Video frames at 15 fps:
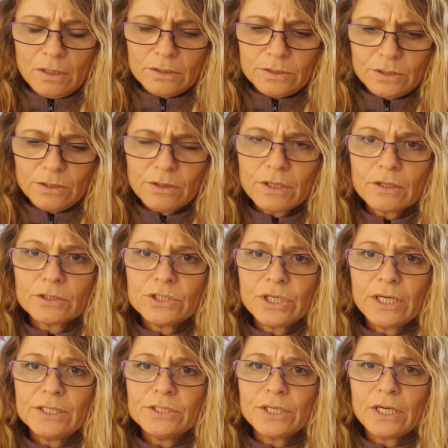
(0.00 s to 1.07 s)
think I'd
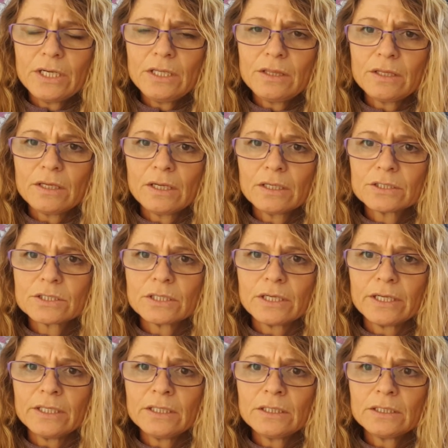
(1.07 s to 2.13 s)
change anything
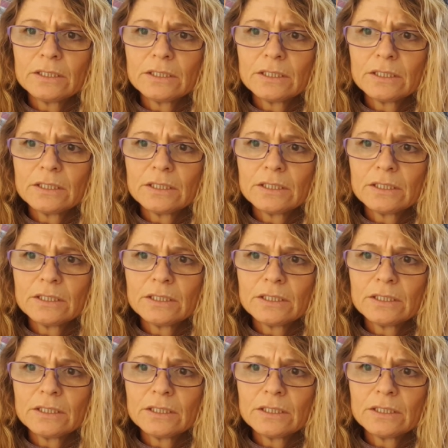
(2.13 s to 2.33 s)
actually.